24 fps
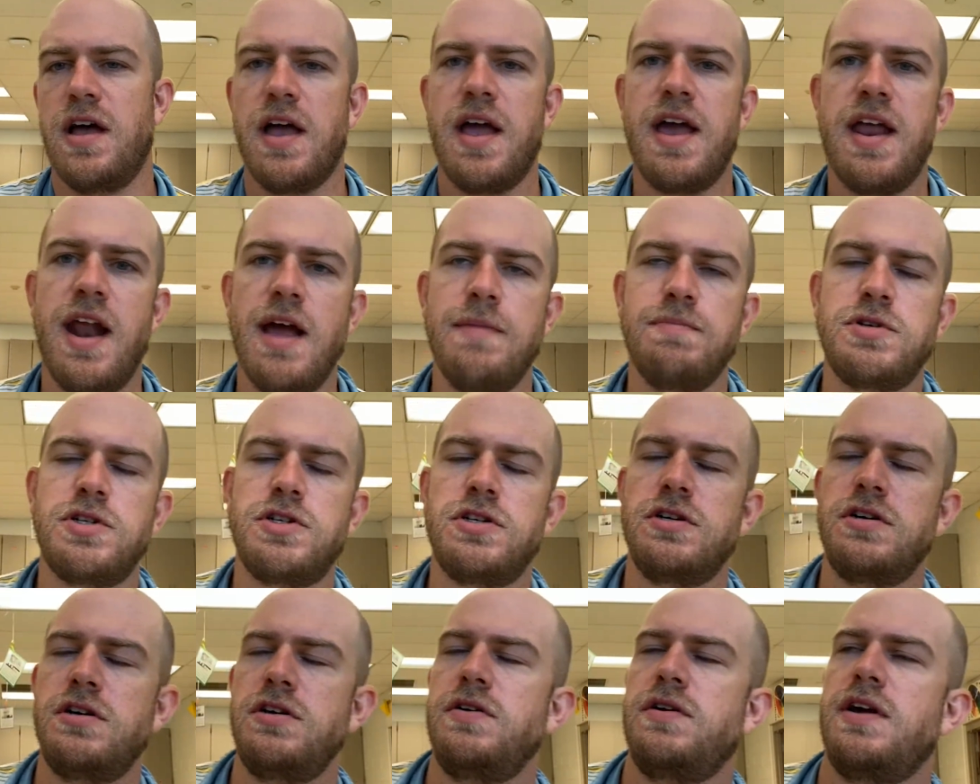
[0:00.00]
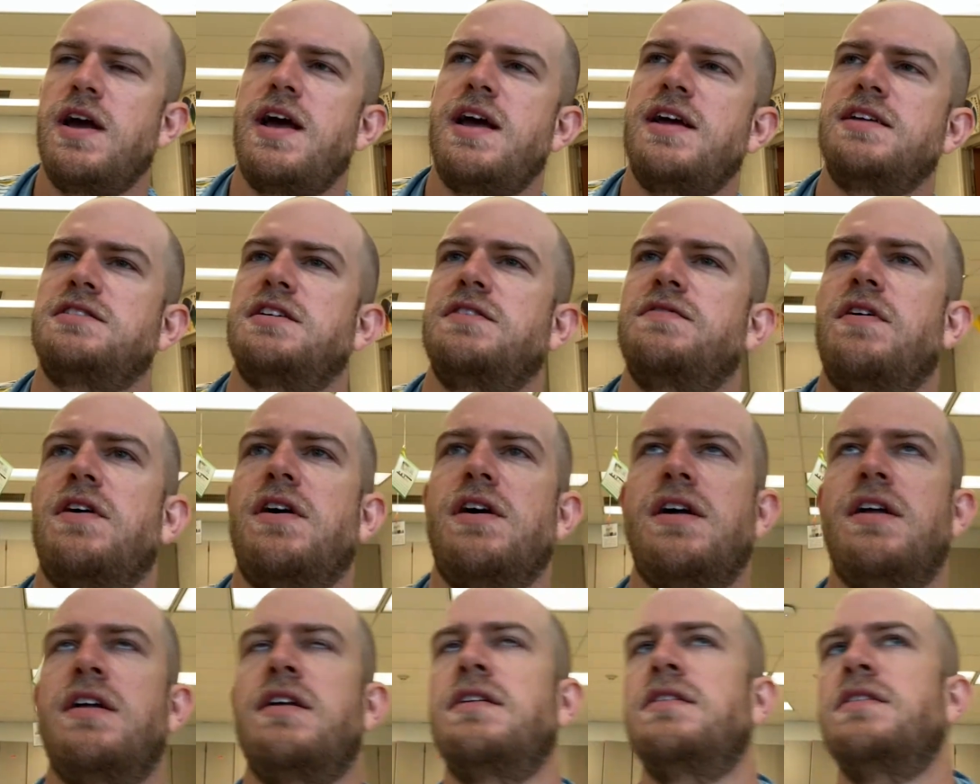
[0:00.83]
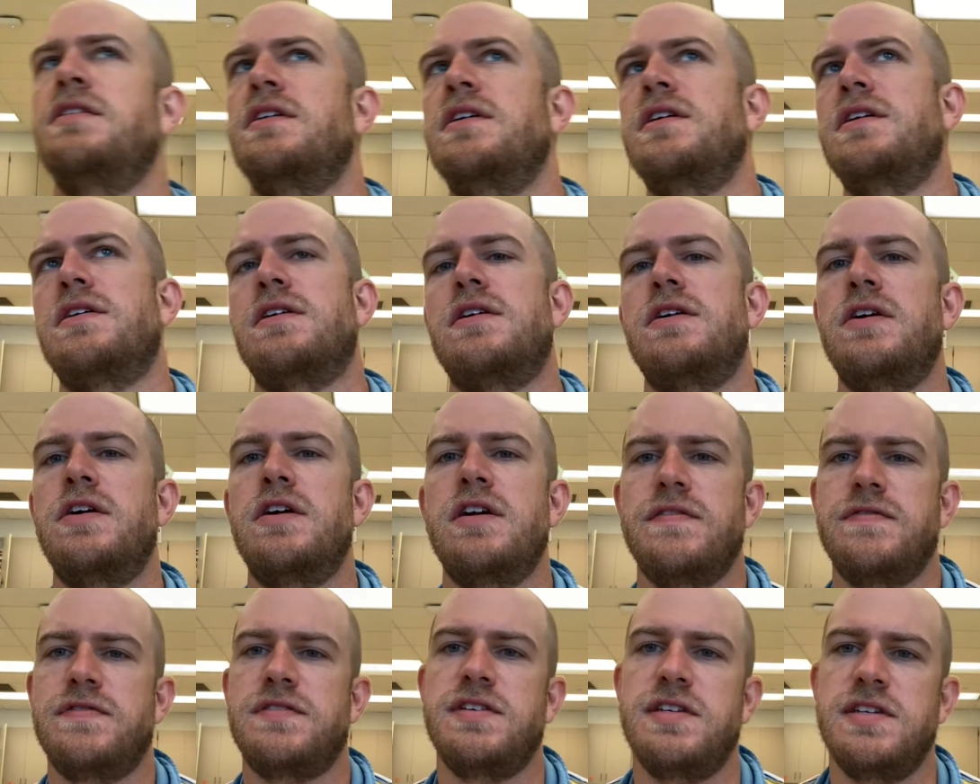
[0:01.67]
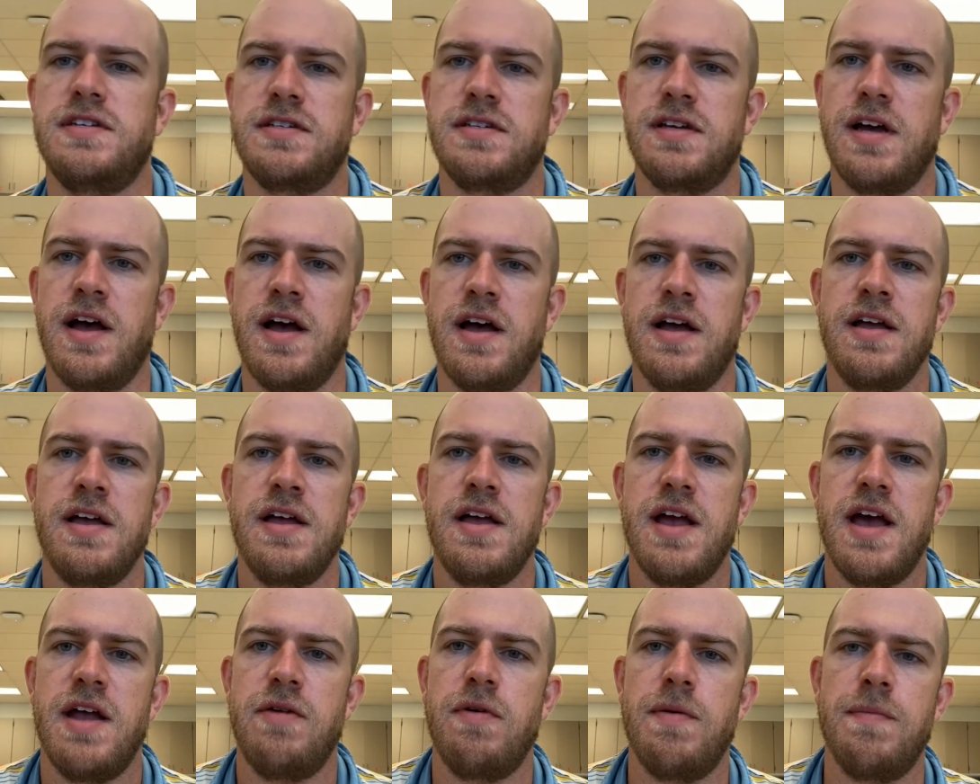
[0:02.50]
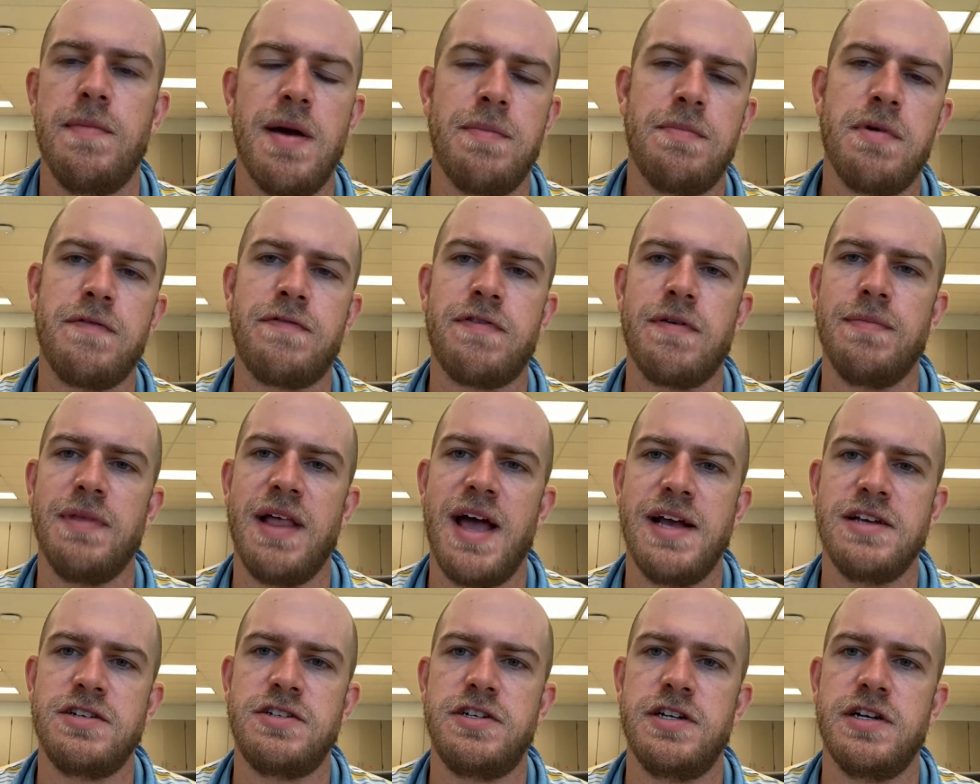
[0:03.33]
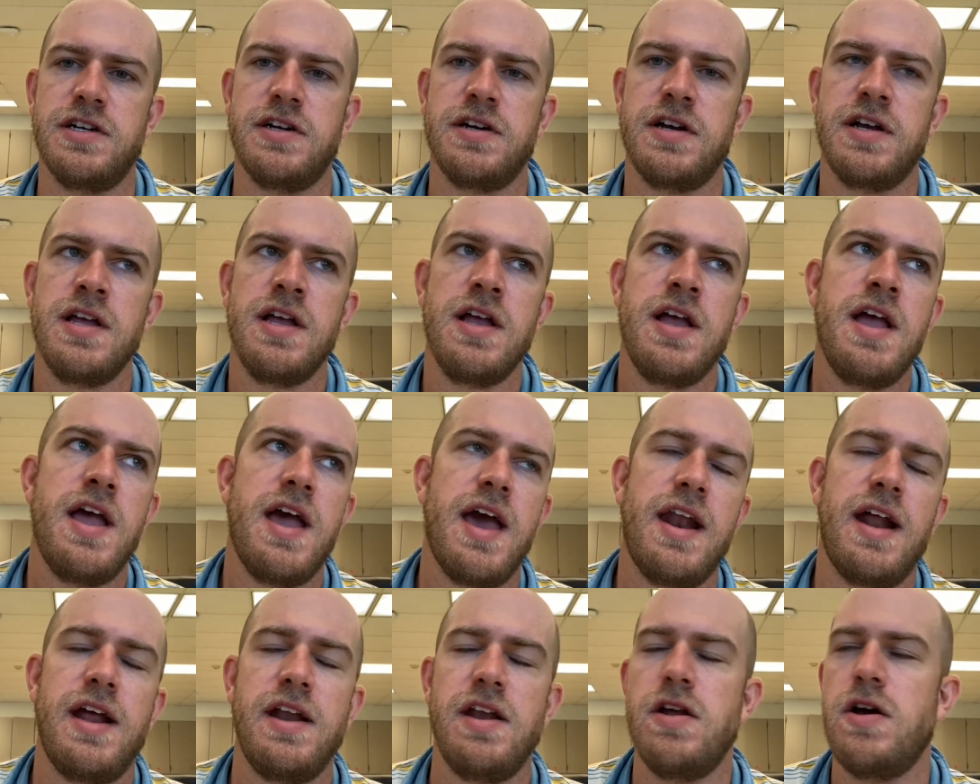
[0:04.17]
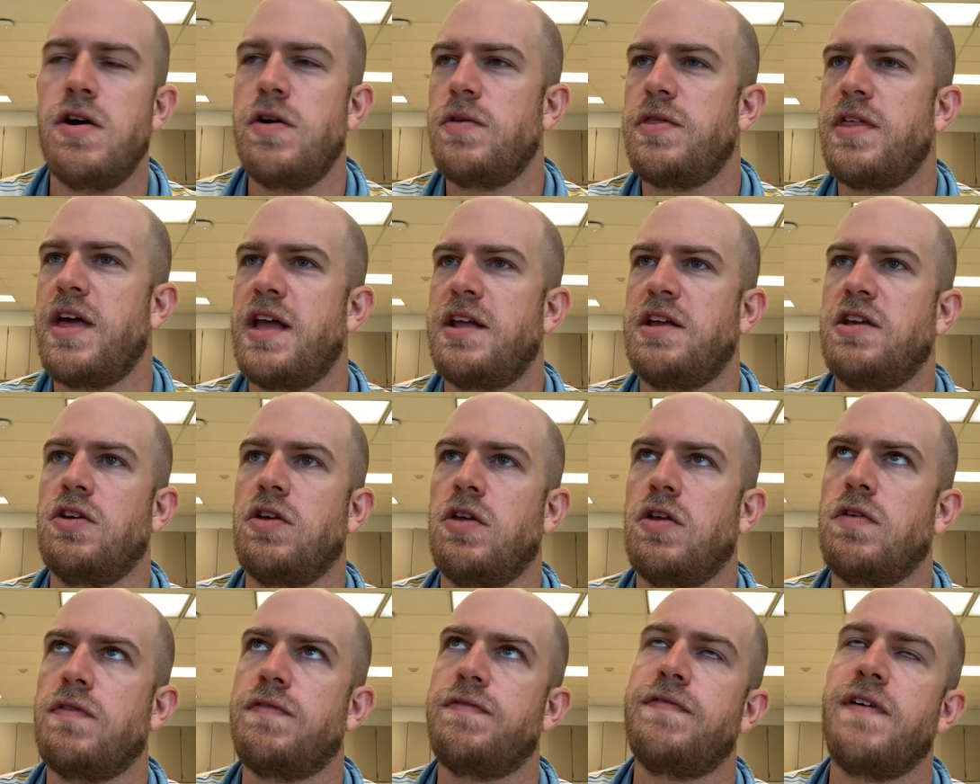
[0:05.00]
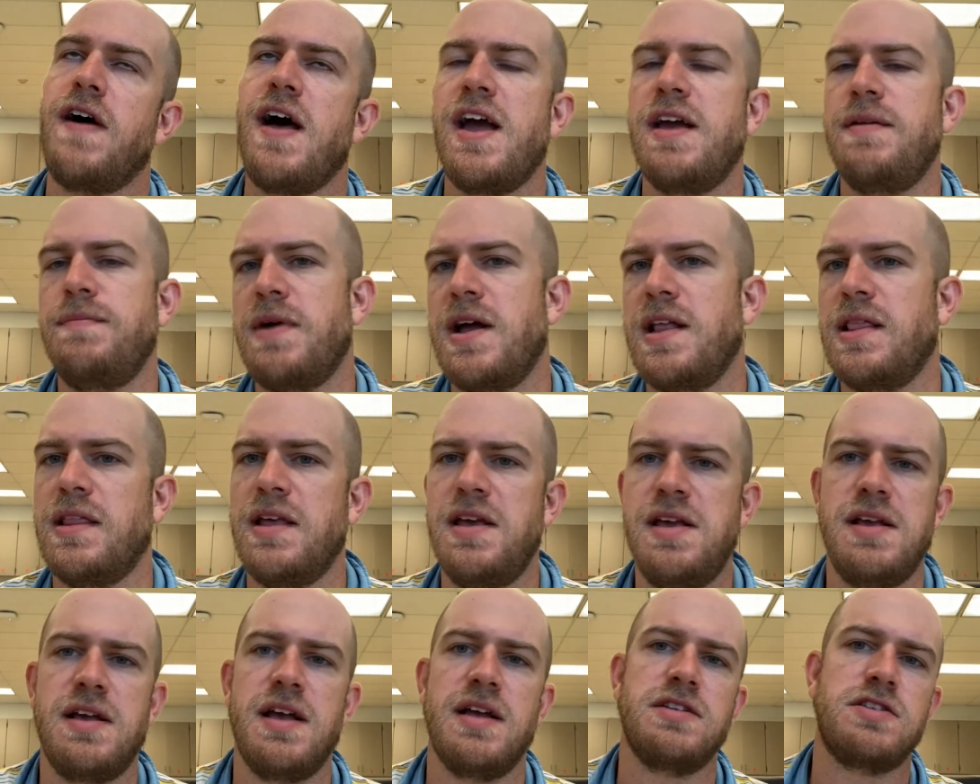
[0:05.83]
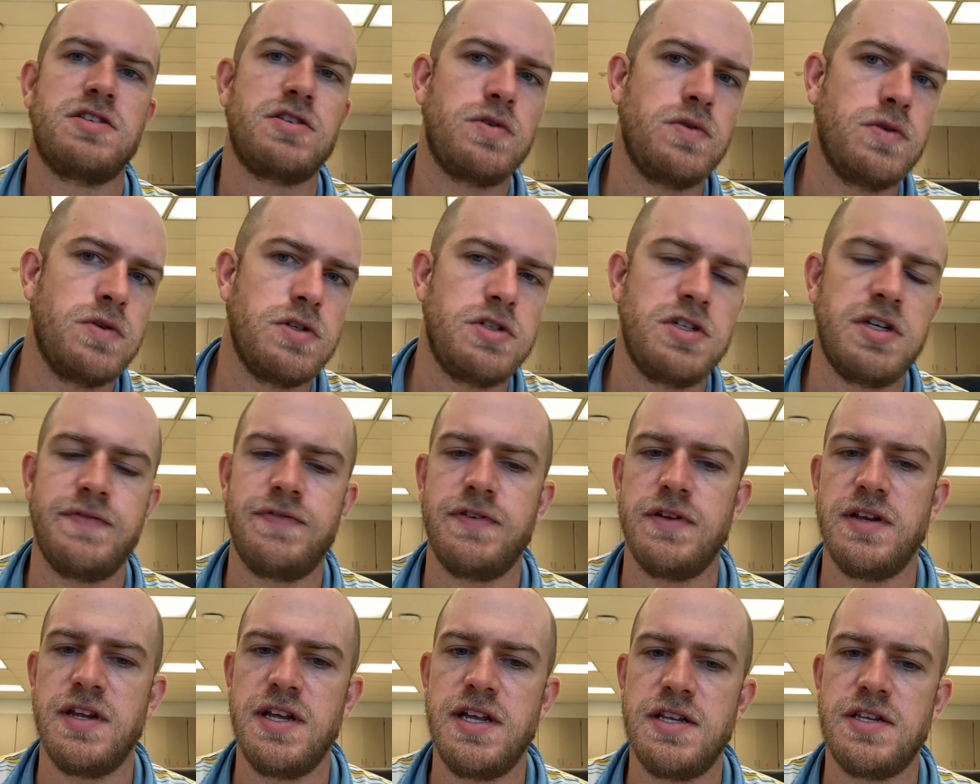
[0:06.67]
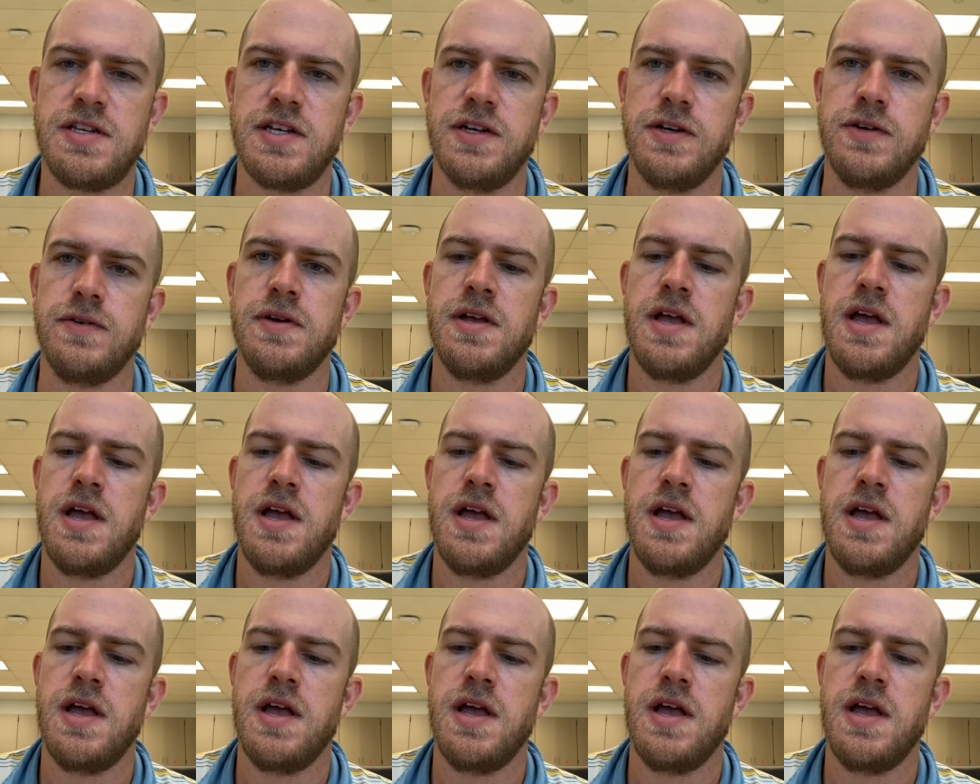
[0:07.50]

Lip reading: And I'm sure you guys have all heard of Seesaw and remember from last year, and I know that you'll find my link on Schoology if you need to,